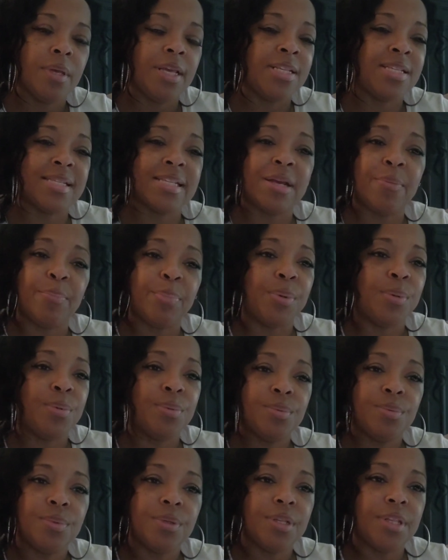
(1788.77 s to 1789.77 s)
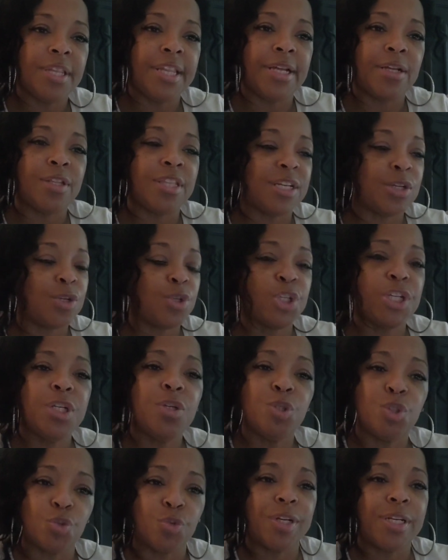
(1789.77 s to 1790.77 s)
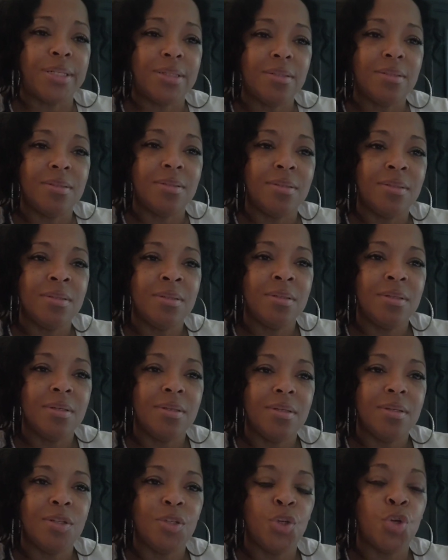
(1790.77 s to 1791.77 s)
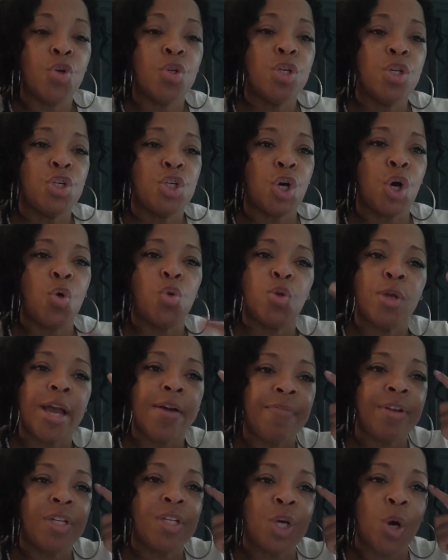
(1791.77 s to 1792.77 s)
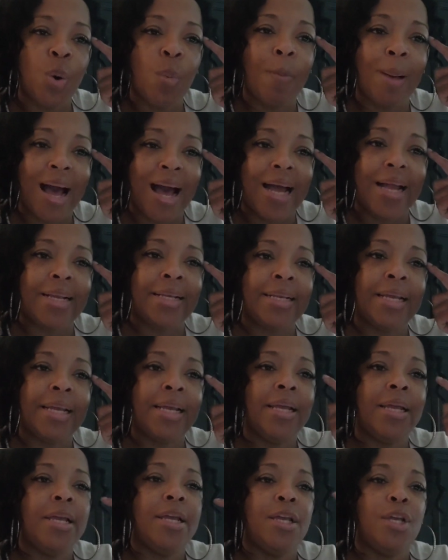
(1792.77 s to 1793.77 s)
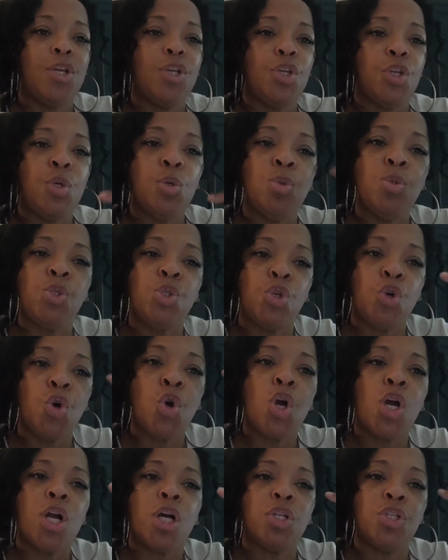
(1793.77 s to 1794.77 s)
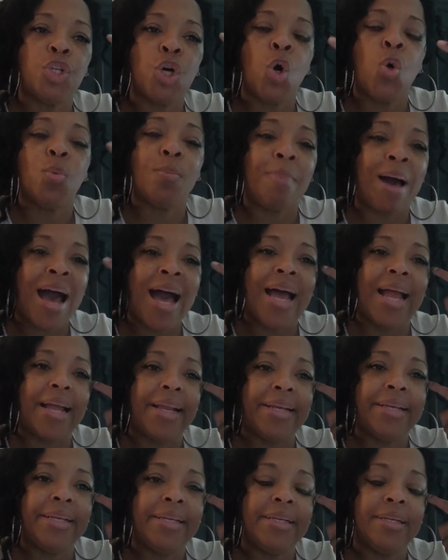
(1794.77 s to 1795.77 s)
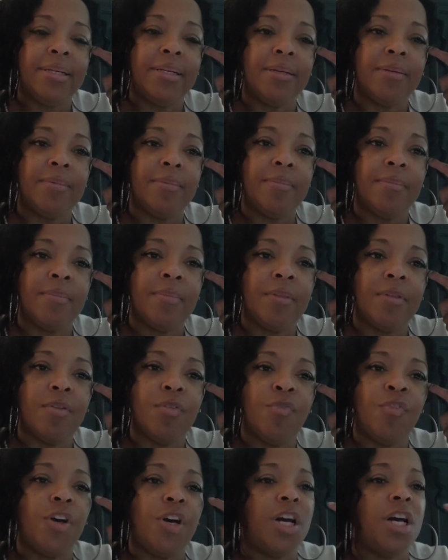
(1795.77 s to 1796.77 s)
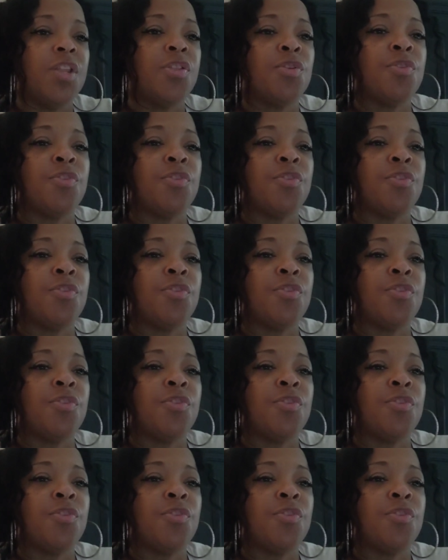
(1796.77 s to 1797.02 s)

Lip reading: It's simple. They're children. You're an adult. You have an adult mind. Use your adult mind for